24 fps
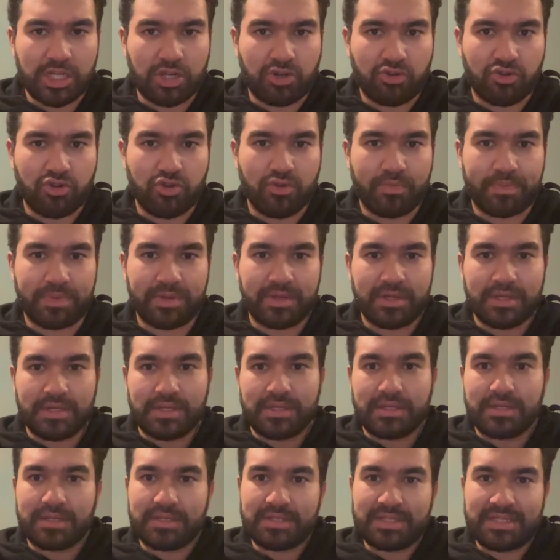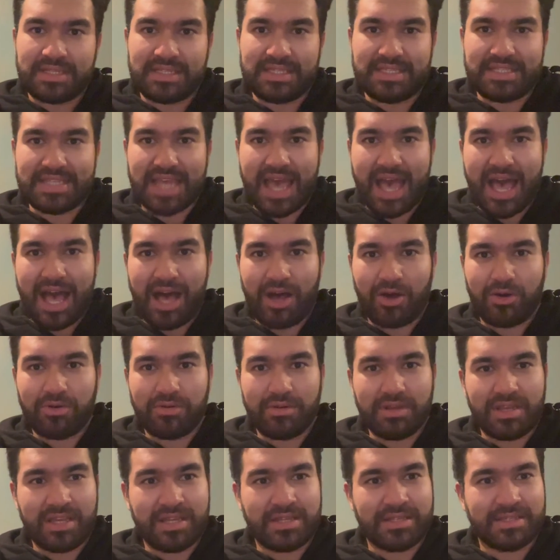group. Dao
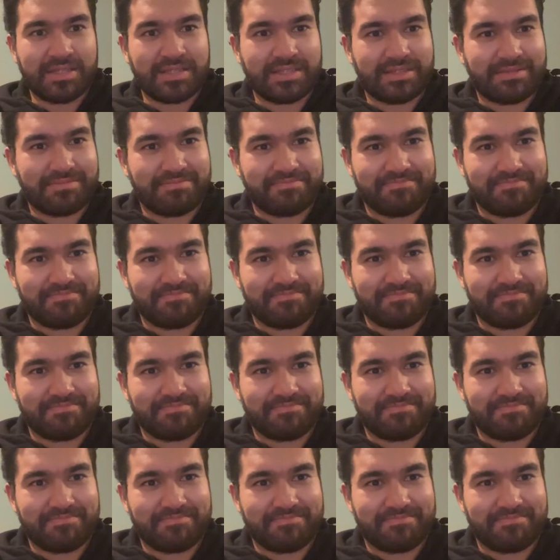is